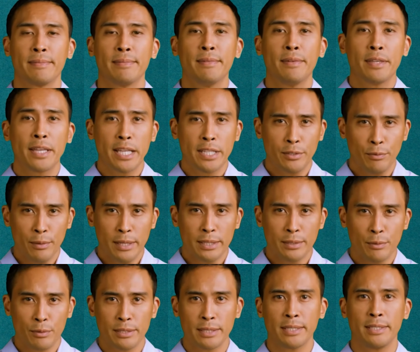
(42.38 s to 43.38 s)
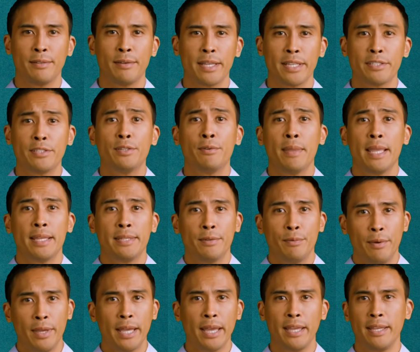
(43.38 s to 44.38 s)
These resources are
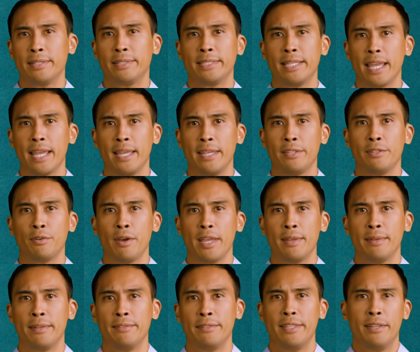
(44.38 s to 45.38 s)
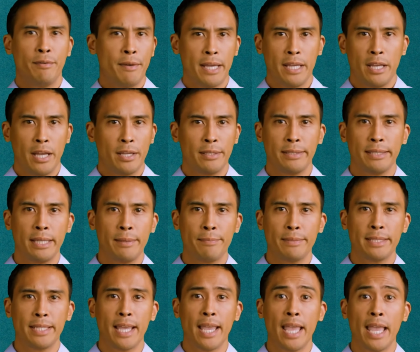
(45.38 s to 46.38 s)
instrumental in understanding driving theory
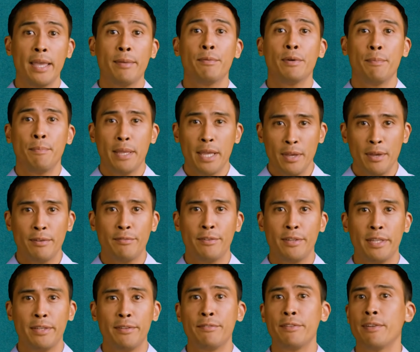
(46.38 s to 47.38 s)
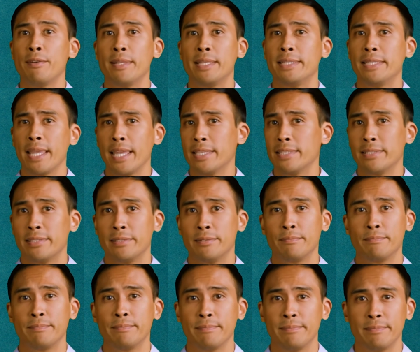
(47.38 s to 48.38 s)
concepts and preparing for the theory test.
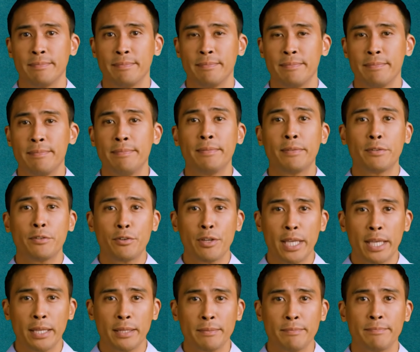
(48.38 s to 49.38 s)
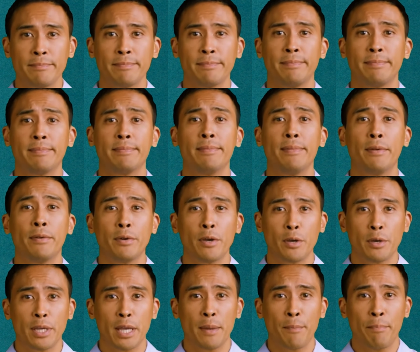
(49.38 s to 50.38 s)
3.
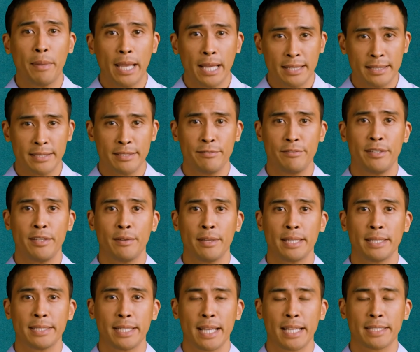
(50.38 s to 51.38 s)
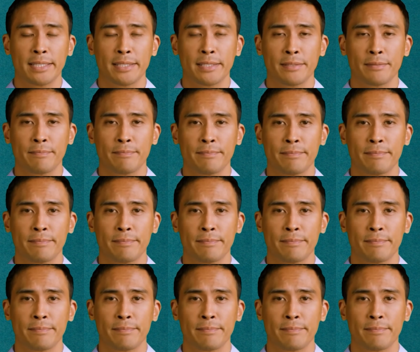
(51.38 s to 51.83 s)
Book and pass the theory test.